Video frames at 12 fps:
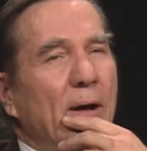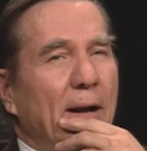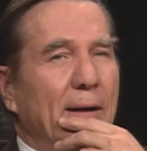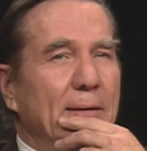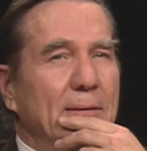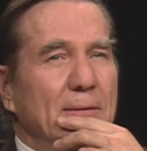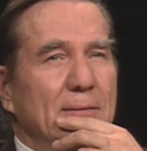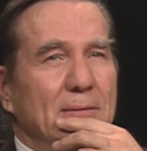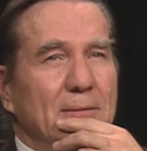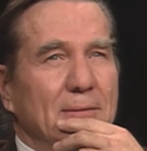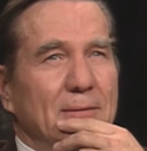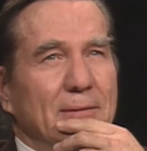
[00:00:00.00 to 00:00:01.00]
Well,
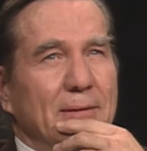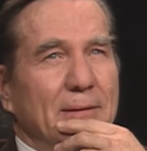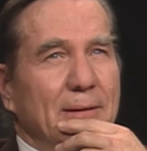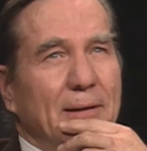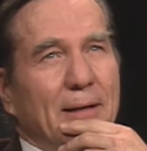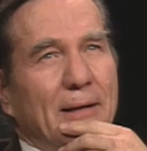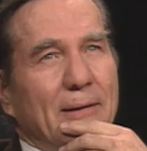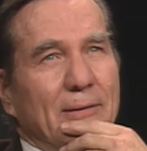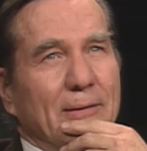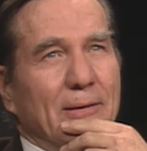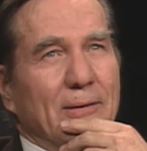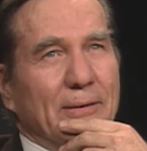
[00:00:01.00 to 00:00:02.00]
I
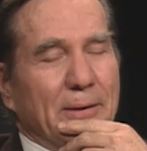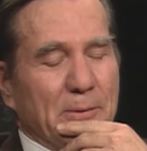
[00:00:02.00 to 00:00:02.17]
don't know.